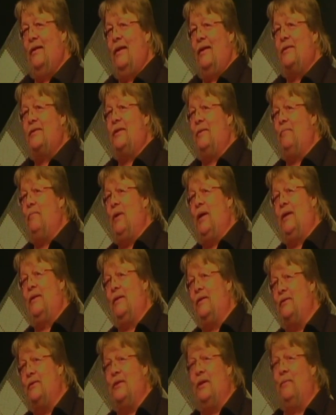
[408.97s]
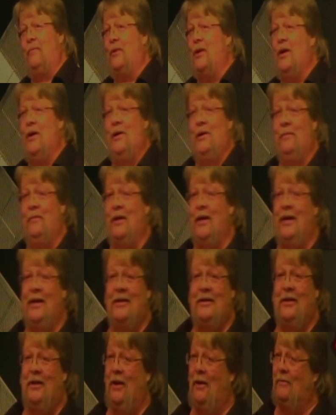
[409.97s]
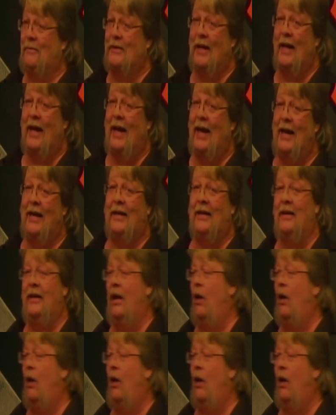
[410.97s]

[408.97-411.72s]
And said, man, something got him, Dad. You know, I'm sorry, I hate it.